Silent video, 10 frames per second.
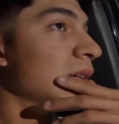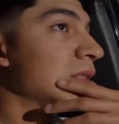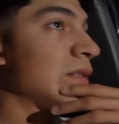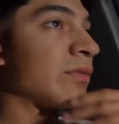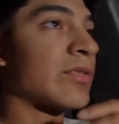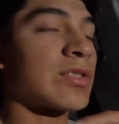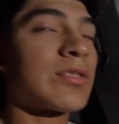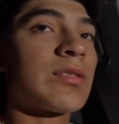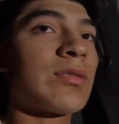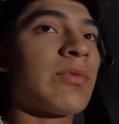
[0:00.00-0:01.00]
so for
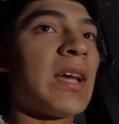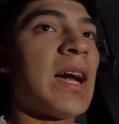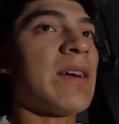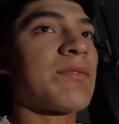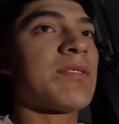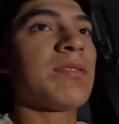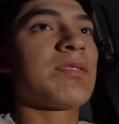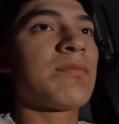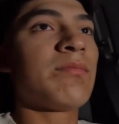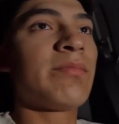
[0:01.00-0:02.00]
sure we have to
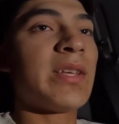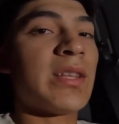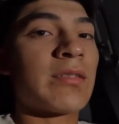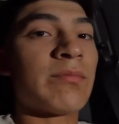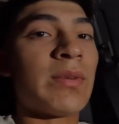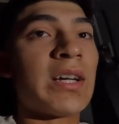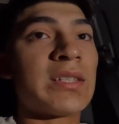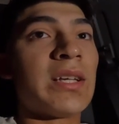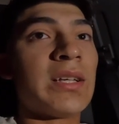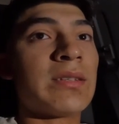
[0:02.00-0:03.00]
be there by
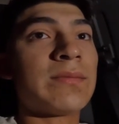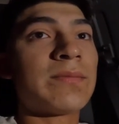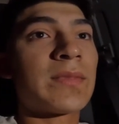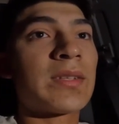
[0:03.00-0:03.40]
10.